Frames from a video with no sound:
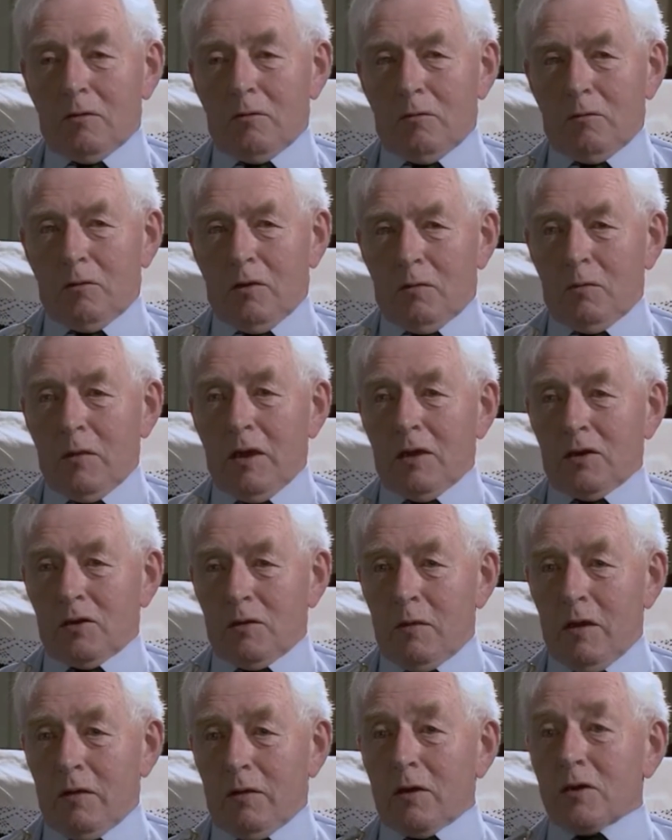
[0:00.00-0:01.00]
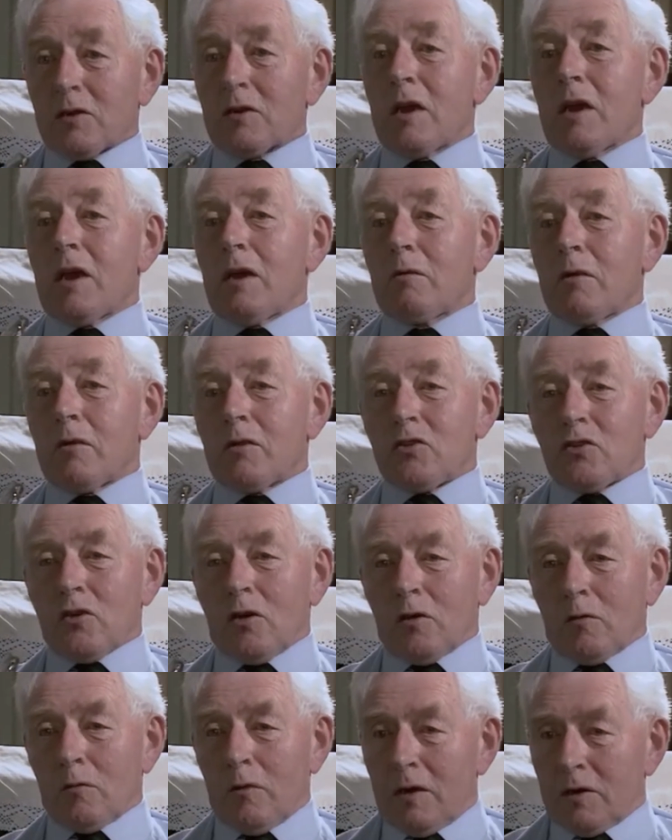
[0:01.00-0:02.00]
with me as a Methodist, with
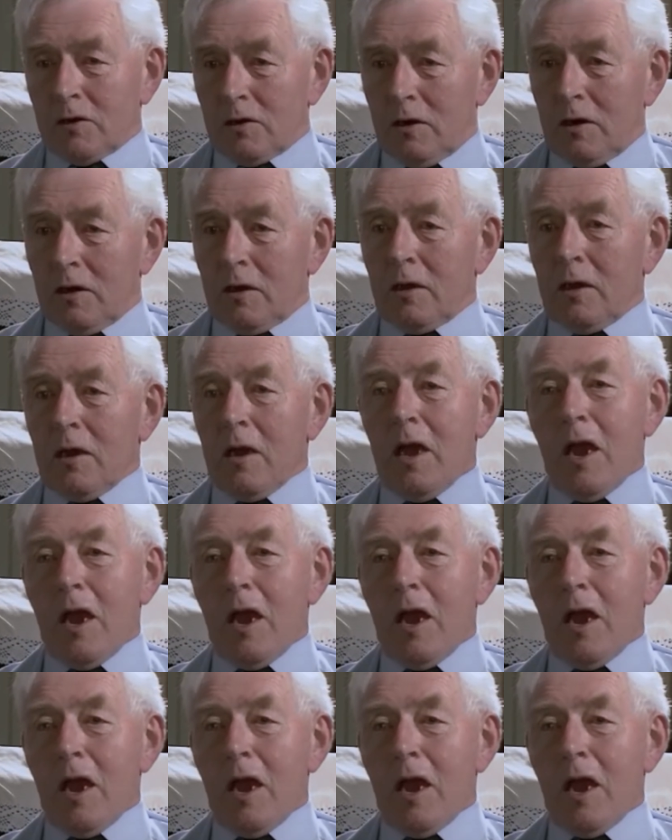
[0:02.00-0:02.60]
John Wesley.